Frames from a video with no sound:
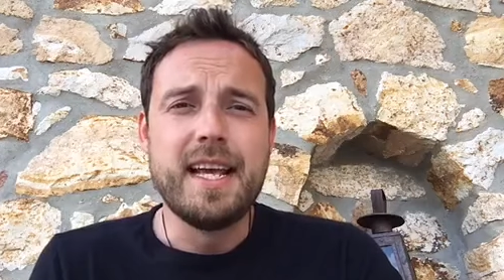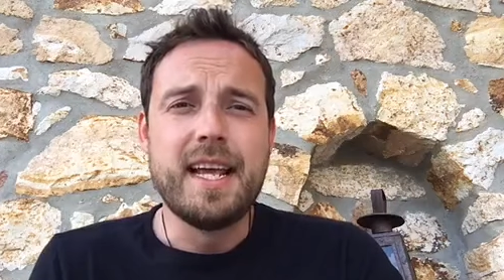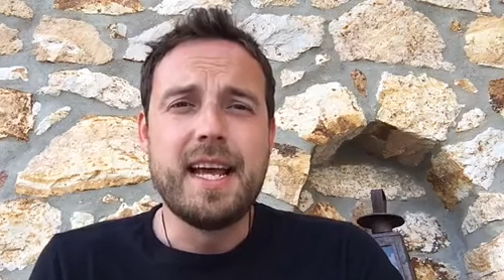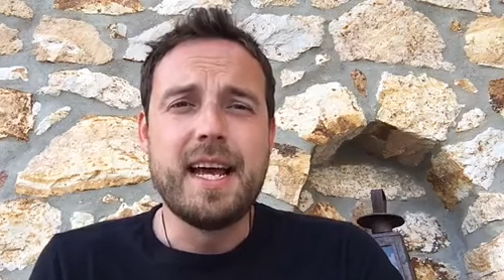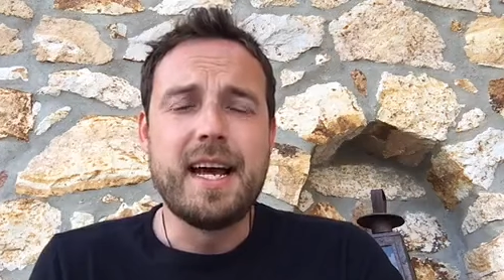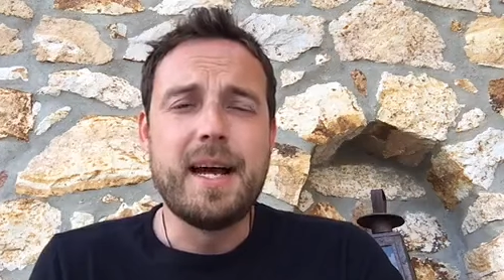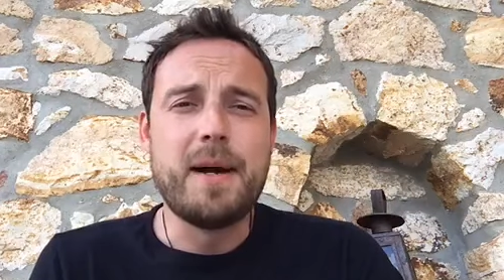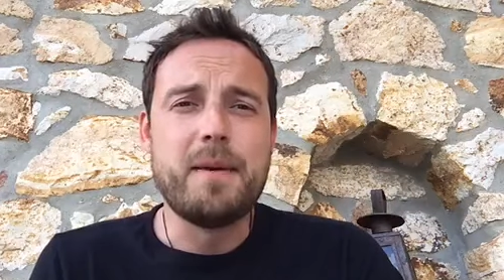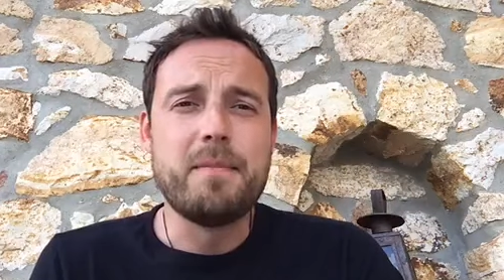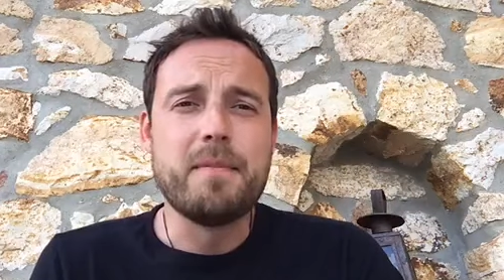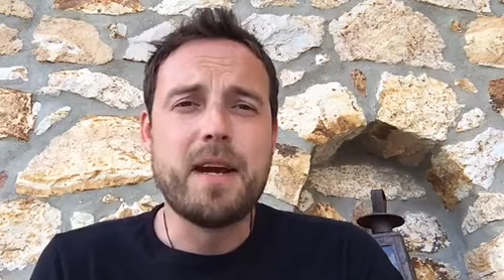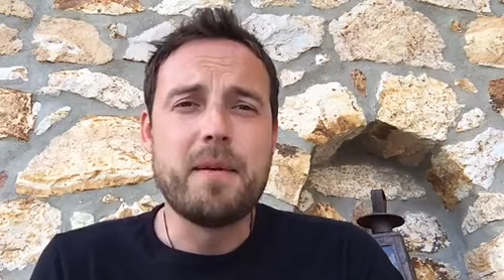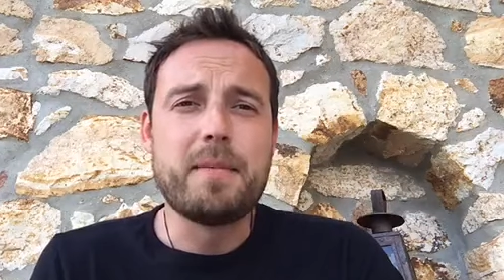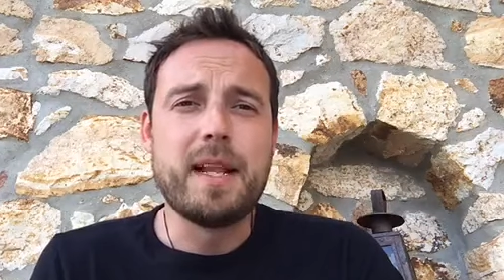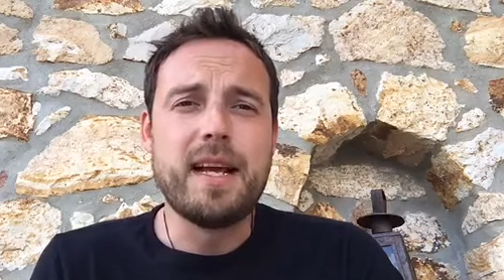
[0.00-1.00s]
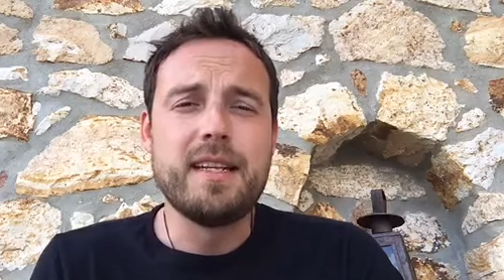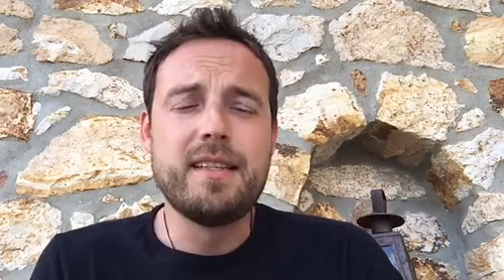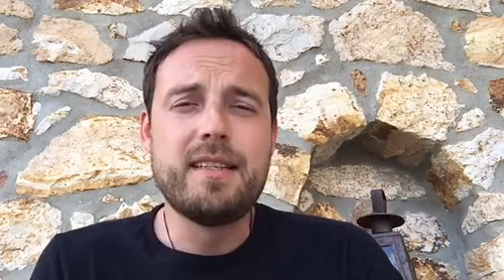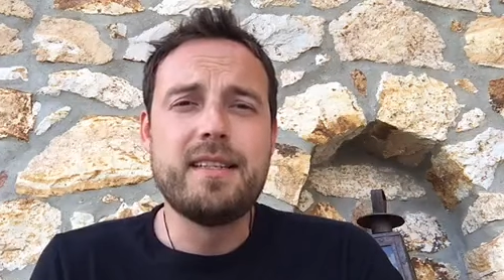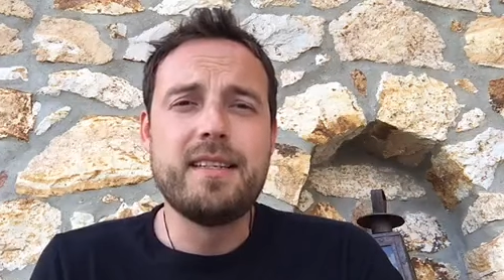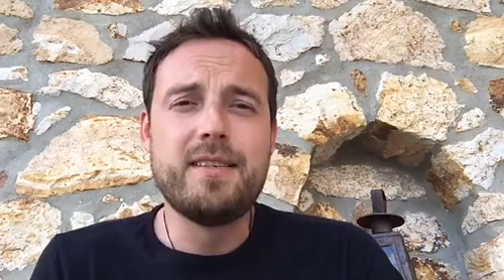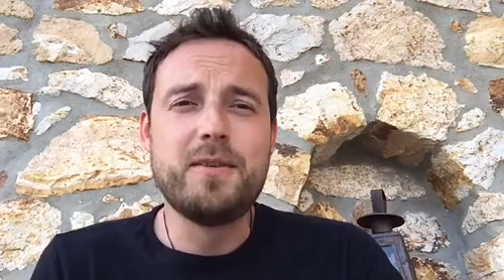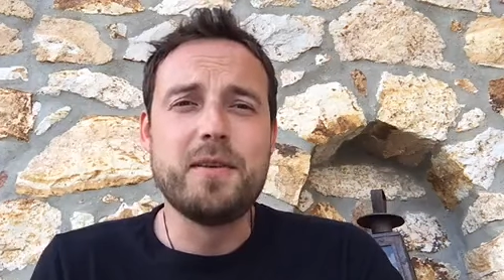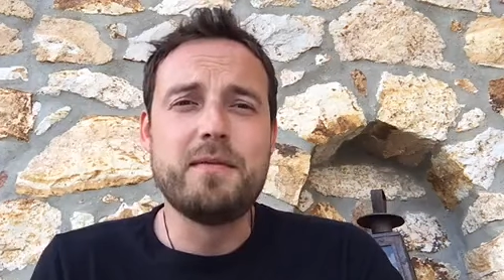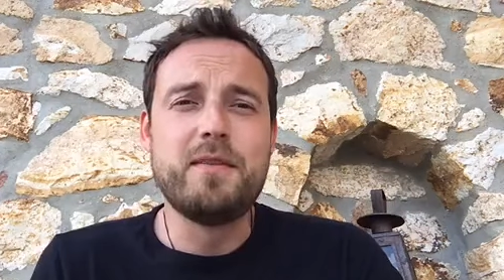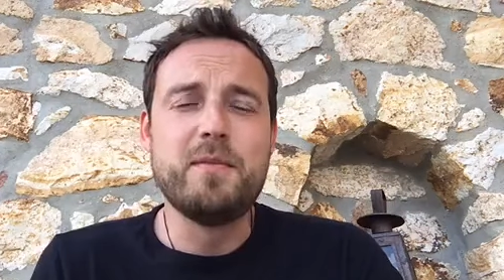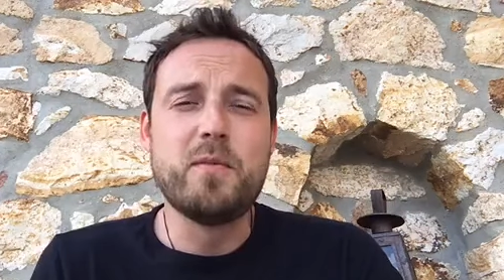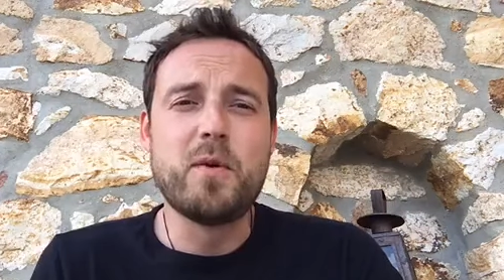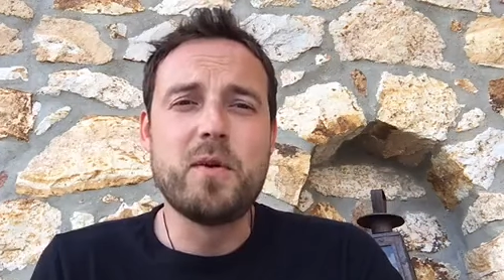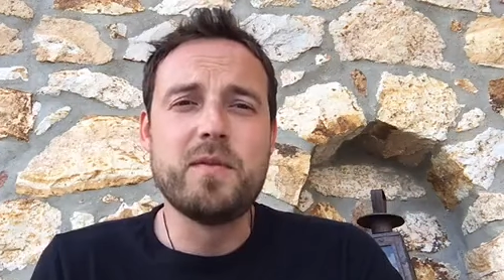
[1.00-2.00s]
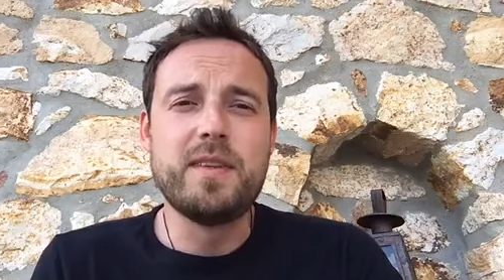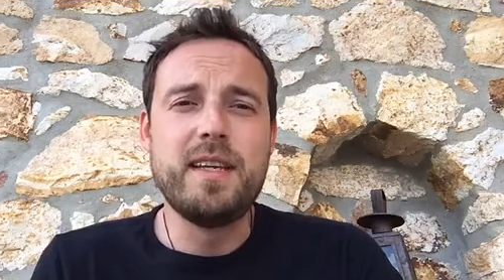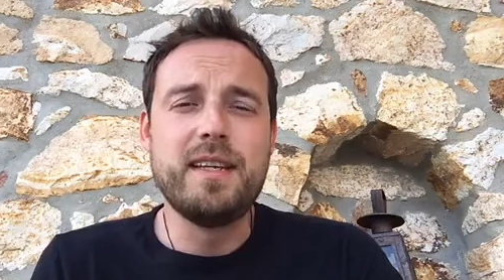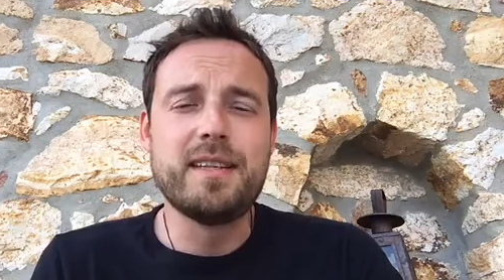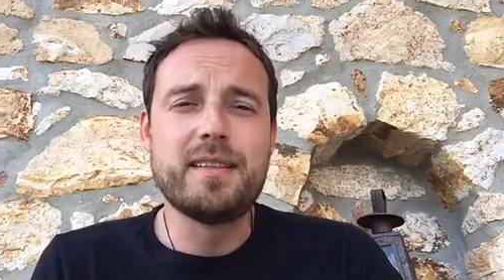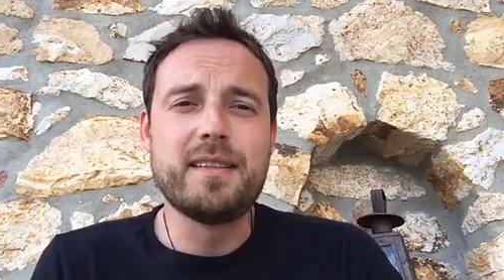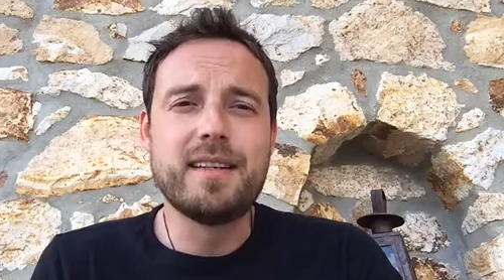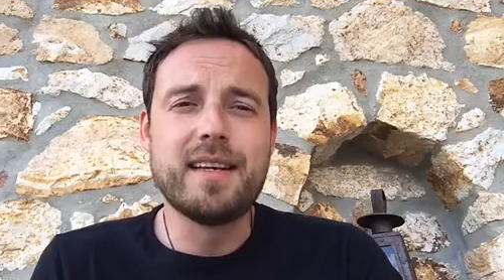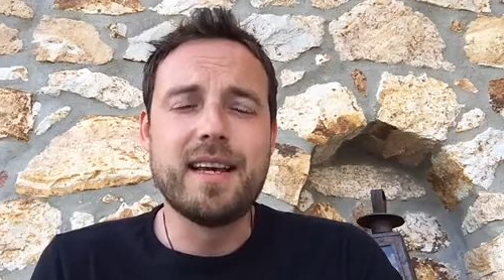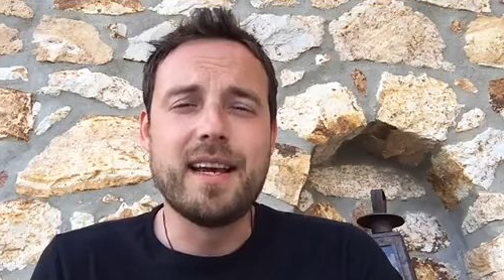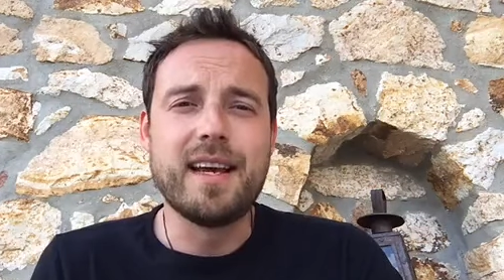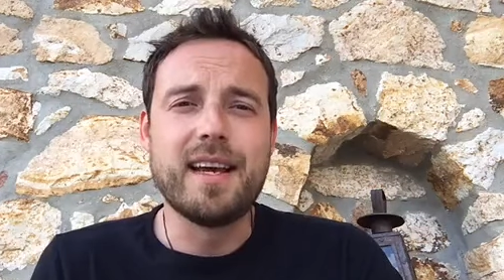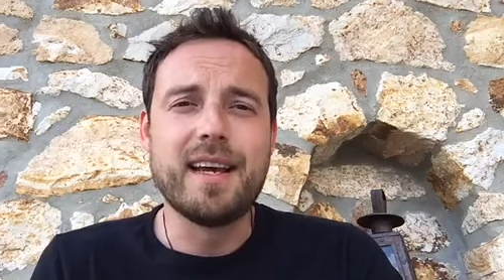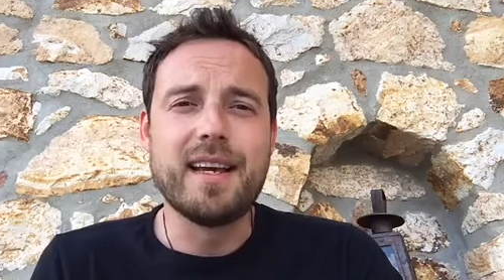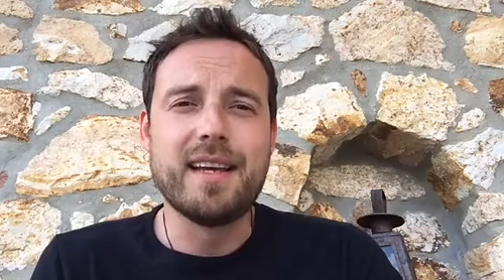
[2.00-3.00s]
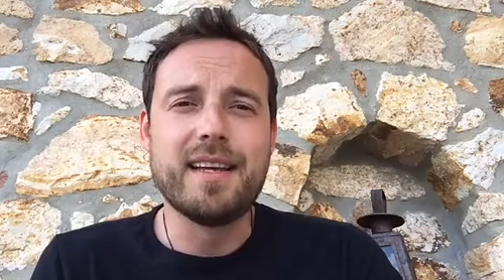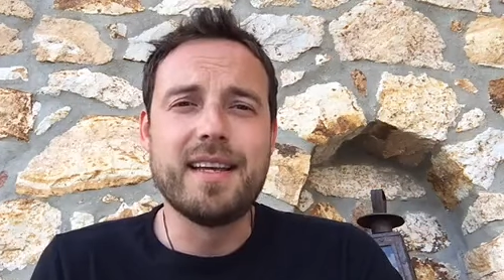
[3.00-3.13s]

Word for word: Um, I plan to do a few more of these uh,